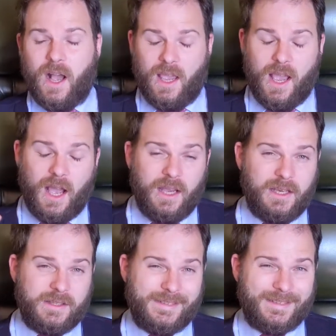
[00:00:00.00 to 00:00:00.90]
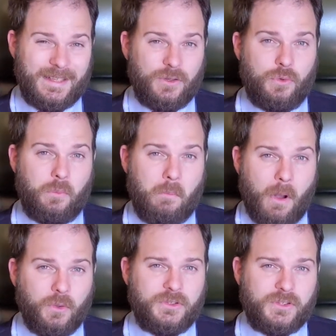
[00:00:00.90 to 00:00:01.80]
a Highland Single
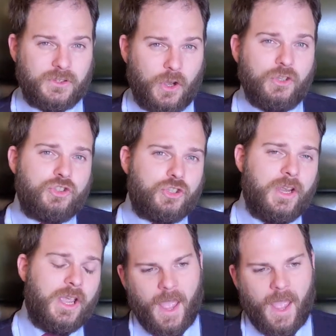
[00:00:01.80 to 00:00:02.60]
Malt Scotch.